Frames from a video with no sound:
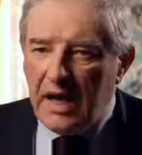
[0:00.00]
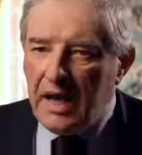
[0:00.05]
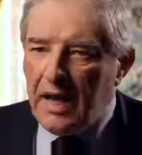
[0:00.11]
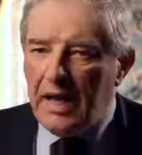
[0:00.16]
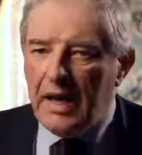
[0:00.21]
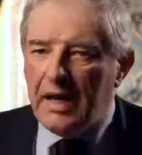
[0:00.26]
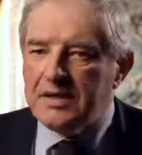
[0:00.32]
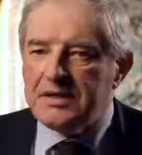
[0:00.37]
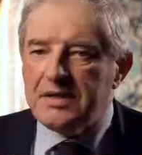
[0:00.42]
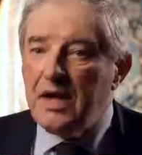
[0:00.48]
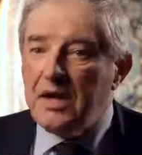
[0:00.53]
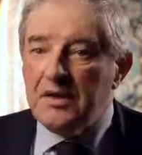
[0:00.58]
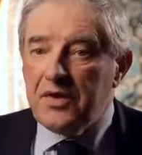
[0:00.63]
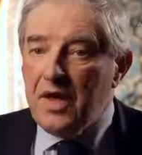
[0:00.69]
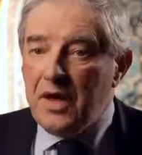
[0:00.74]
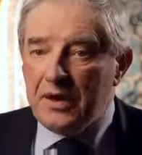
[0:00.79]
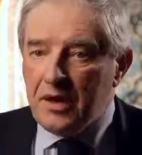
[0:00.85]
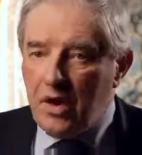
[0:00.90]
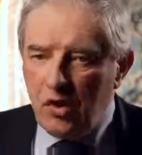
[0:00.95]
had
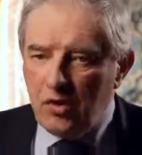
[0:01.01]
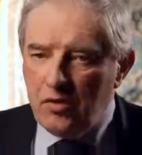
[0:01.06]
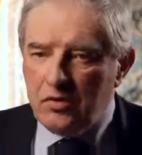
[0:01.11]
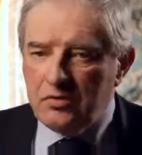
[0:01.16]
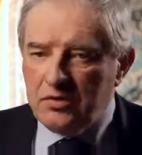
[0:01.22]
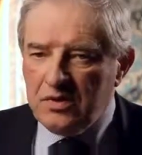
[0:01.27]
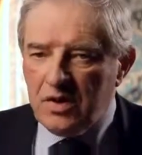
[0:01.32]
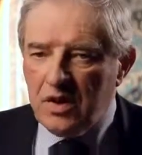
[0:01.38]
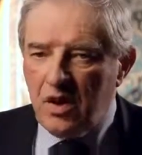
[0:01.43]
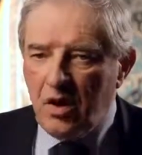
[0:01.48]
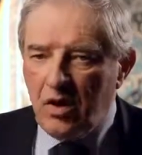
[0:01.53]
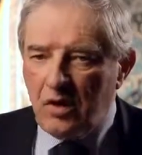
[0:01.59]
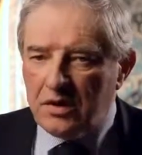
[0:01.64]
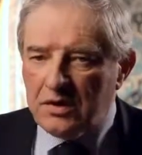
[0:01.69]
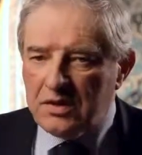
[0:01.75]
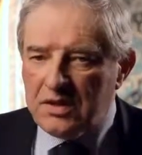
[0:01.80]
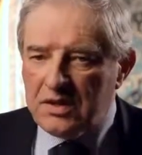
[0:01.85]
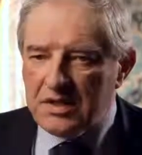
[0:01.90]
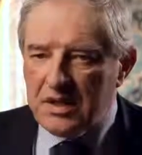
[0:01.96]
their own
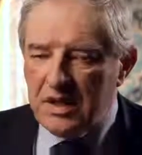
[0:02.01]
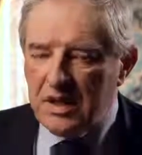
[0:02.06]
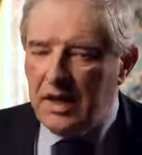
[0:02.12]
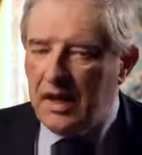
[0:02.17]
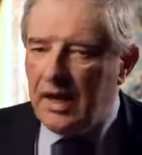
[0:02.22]
gods,